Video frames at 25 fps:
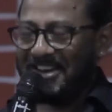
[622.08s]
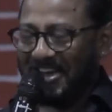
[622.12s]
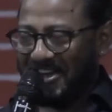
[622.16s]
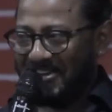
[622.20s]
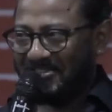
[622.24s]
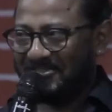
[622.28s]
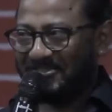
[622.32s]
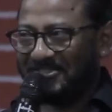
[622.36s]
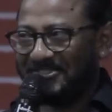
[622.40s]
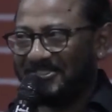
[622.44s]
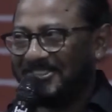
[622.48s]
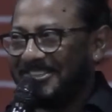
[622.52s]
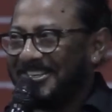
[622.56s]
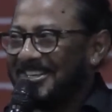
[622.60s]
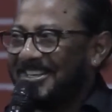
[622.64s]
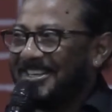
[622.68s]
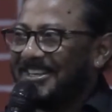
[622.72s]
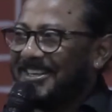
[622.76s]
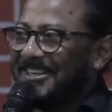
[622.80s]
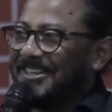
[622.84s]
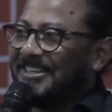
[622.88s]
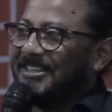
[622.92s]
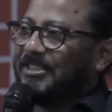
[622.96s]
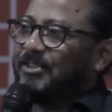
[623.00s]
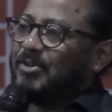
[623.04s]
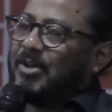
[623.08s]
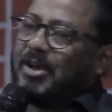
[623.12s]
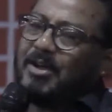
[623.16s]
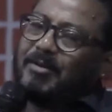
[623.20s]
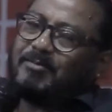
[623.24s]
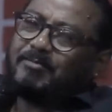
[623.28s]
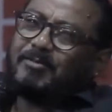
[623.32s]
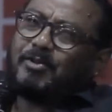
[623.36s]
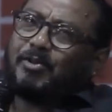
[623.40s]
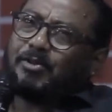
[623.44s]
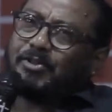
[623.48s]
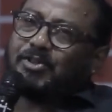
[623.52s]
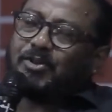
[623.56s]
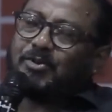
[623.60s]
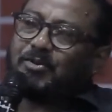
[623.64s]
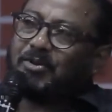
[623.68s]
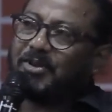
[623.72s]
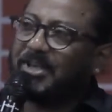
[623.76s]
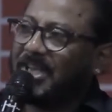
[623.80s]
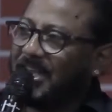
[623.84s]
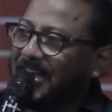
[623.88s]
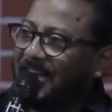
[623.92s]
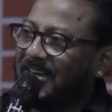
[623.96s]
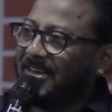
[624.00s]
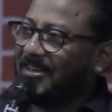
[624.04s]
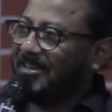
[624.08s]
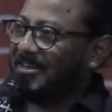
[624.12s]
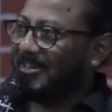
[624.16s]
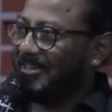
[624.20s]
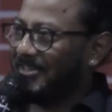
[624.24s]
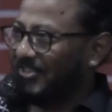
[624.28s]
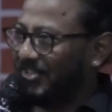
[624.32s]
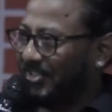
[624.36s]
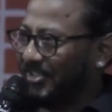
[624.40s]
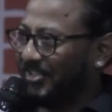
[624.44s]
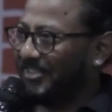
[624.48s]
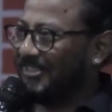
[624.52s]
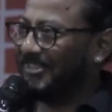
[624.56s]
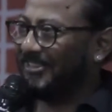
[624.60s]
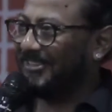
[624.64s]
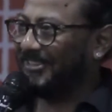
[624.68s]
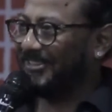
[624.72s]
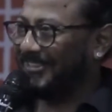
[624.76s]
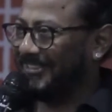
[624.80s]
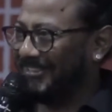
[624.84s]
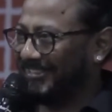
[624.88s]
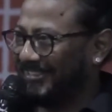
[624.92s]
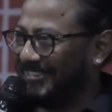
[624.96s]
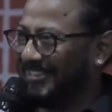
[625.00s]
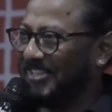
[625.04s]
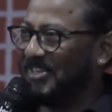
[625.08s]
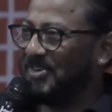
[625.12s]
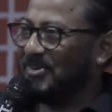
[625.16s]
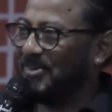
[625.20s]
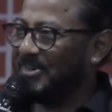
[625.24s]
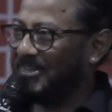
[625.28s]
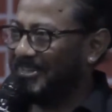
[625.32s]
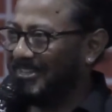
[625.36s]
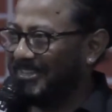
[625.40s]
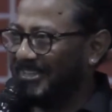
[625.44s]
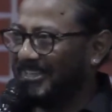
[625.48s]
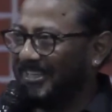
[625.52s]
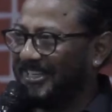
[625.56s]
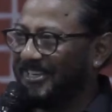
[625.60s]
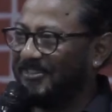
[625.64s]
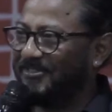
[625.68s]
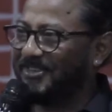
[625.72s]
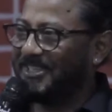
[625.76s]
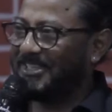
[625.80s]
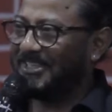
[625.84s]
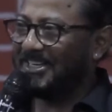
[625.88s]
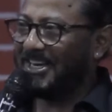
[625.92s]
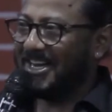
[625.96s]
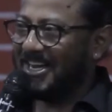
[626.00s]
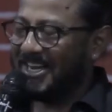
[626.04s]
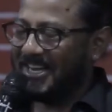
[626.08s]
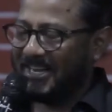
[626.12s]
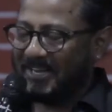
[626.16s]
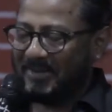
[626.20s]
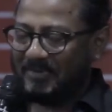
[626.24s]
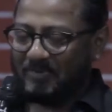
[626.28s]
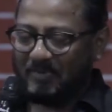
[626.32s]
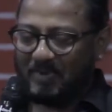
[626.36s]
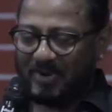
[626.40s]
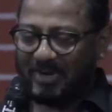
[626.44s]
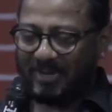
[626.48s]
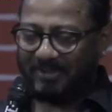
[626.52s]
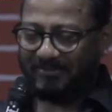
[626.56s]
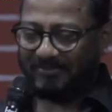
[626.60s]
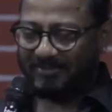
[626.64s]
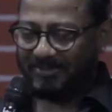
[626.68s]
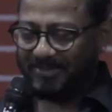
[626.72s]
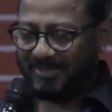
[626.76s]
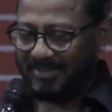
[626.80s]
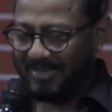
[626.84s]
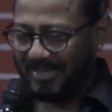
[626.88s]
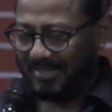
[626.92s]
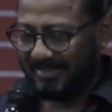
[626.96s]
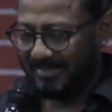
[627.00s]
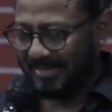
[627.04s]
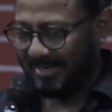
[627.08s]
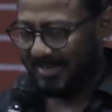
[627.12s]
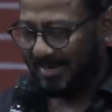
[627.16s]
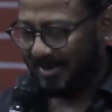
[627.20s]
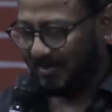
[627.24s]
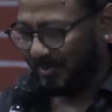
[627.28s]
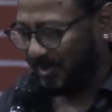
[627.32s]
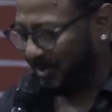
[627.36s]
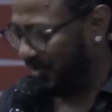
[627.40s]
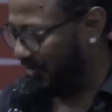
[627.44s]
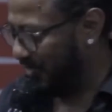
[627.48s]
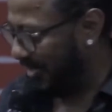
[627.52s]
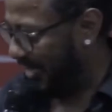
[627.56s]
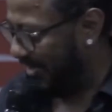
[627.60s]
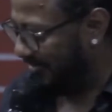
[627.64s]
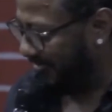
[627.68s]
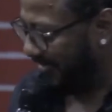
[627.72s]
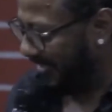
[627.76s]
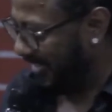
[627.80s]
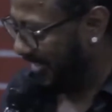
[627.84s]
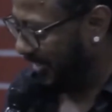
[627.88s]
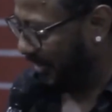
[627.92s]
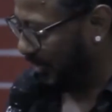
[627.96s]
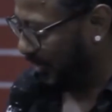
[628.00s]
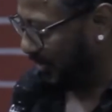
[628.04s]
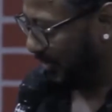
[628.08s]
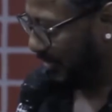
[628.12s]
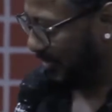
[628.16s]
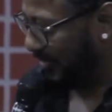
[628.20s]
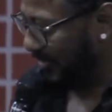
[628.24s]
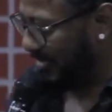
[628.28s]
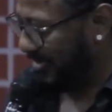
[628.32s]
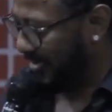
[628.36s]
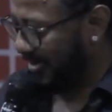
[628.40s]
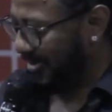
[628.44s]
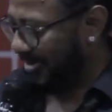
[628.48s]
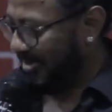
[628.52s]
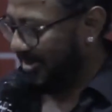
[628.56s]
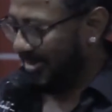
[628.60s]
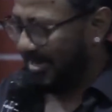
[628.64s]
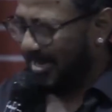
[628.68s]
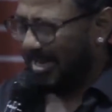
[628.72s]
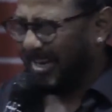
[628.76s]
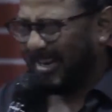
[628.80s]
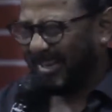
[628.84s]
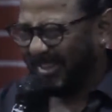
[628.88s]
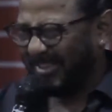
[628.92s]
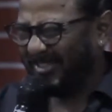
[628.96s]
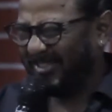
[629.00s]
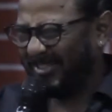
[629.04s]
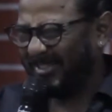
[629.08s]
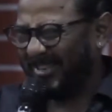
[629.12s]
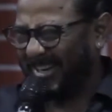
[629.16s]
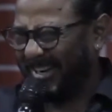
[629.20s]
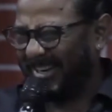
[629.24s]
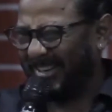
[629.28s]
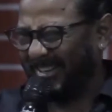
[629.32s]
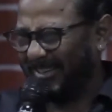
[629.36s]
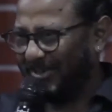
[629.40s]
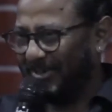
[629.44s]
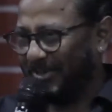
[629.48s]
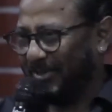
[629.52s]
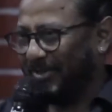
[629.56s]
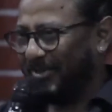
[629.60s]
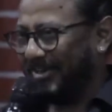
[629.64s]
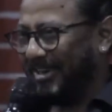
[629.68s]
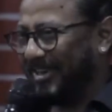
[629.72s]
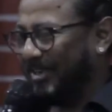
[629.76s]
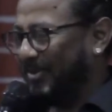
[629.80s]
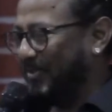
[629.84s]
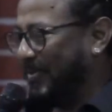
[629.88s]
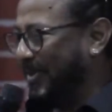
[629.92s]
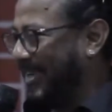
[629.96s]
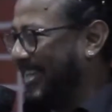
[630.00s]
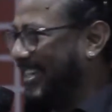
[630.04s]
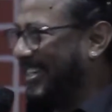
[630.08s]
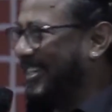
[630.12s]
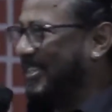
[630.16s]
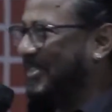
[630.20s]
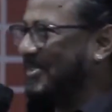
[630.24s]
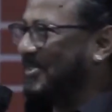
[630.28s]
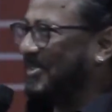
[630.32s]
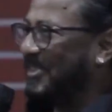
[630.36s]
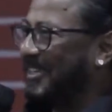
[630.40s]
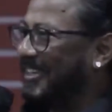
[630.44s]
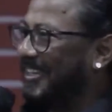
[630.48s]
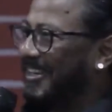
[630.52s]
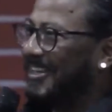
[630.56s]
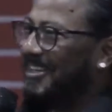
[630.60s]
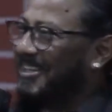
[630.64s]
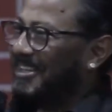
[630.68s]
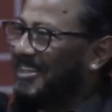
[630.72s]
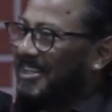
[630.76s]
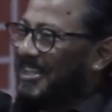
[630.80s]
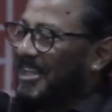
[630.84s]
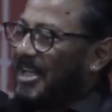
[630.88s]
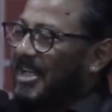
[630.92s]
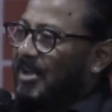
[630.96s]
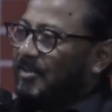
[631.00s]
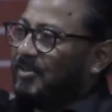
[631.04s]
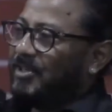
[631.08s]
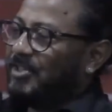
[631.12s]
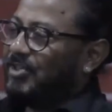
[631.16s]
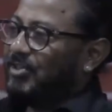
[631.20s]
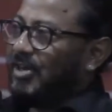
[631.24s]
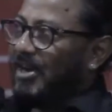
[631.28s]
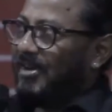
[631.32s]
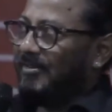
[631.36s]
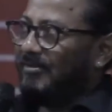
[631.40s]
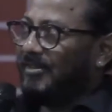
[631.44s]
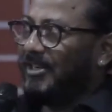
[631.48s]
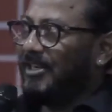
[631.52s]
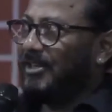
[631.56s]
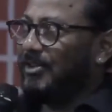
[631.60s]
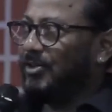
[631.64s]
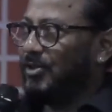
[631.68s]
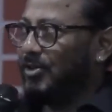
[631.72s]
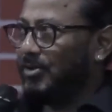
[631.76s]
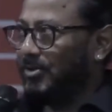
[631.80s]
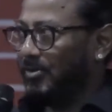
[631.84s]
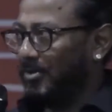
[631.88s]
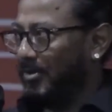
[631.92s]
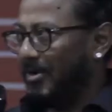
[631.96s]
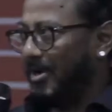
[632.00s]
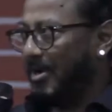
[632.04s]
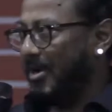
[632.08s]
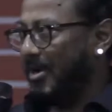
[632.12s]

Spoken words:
love. So I'm also, okay, let it just, give it time, whatever. And then I was traveling to, I'll try and quickly do it. I was traveling to